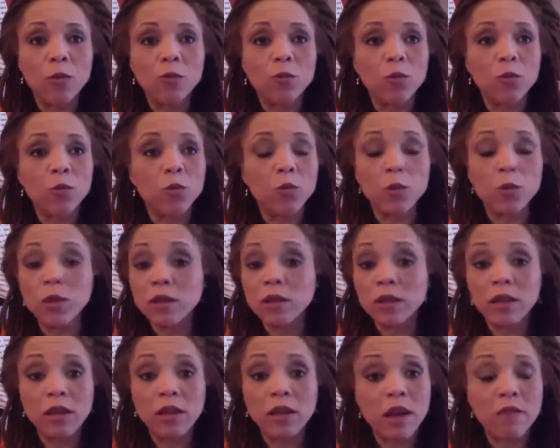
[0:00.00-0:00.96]

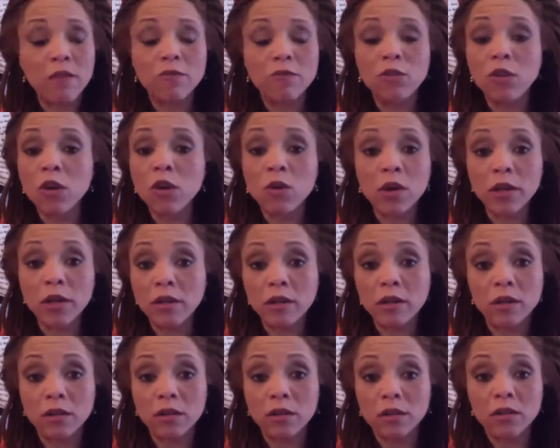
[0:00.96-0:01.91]
really have no
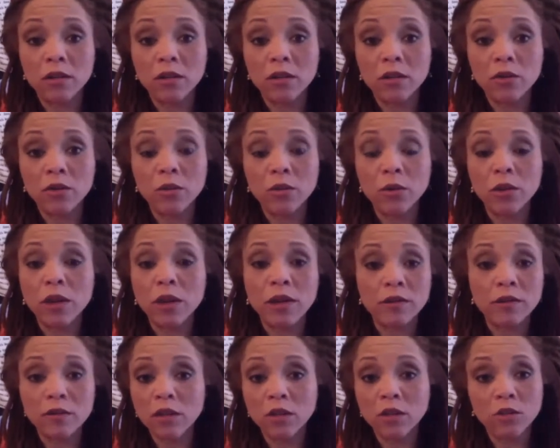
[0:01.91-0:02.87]
idea where the
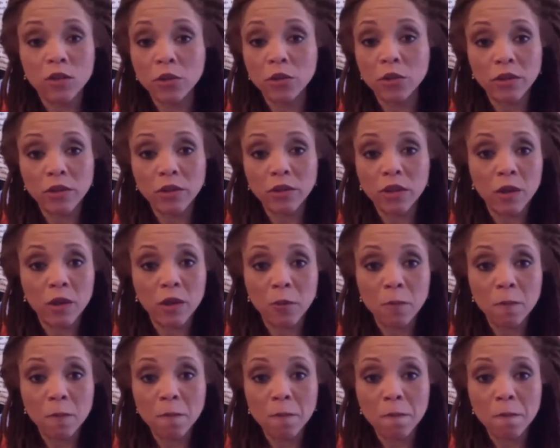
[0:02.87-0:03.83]
essay is going to go,
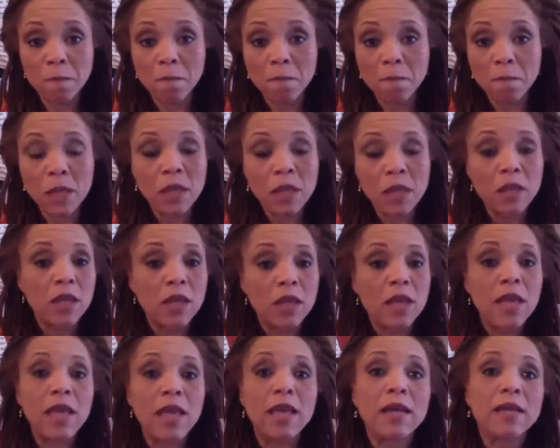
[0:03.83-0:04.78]

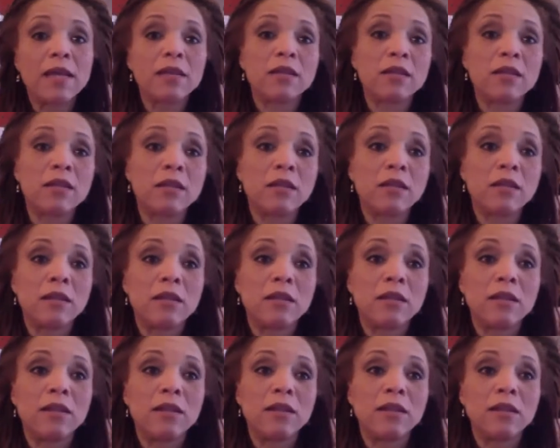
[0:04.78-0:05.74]
and
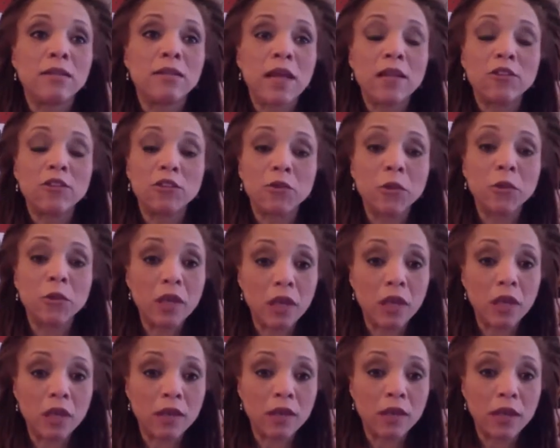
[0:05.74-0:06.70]
that's
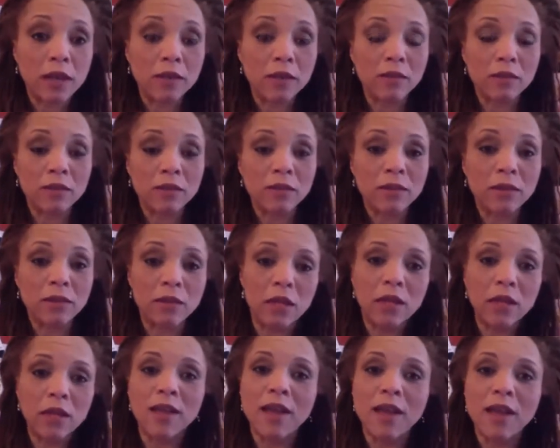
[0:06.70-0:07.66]
tricky. And
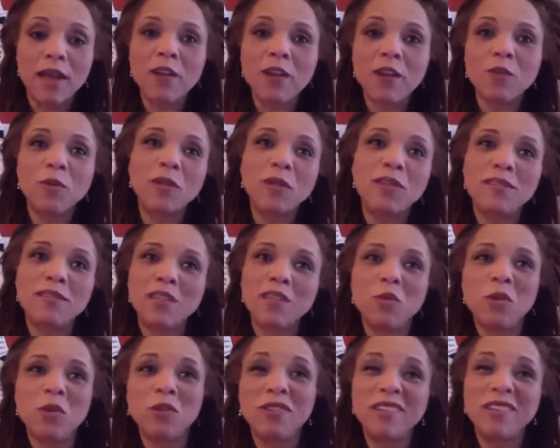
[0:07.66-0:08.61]
I don't want to say the
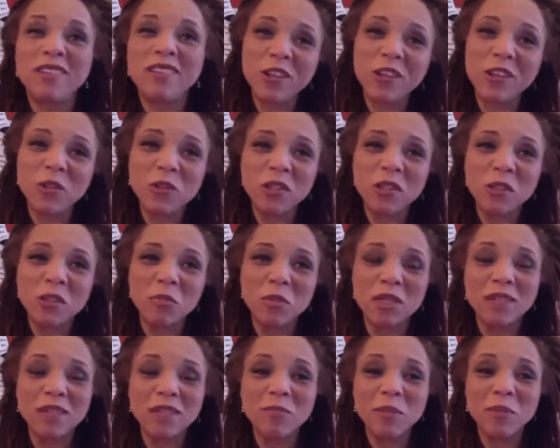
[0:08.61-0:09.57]
word dangerous,
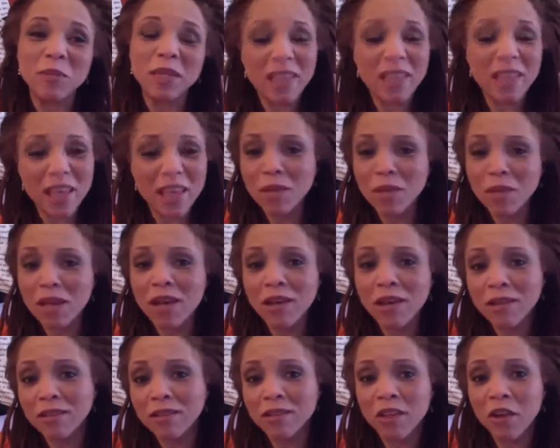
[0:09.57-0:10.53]
but it can be kind of
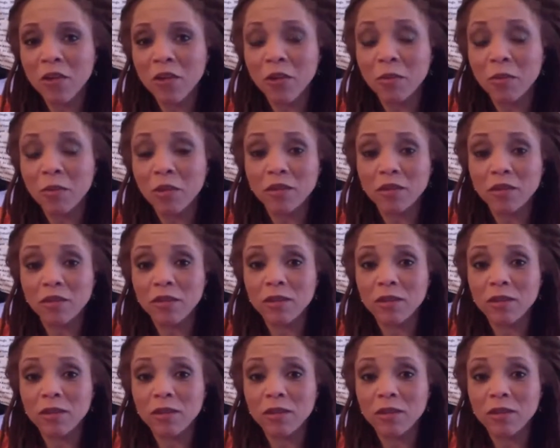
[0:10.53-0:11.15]
scary because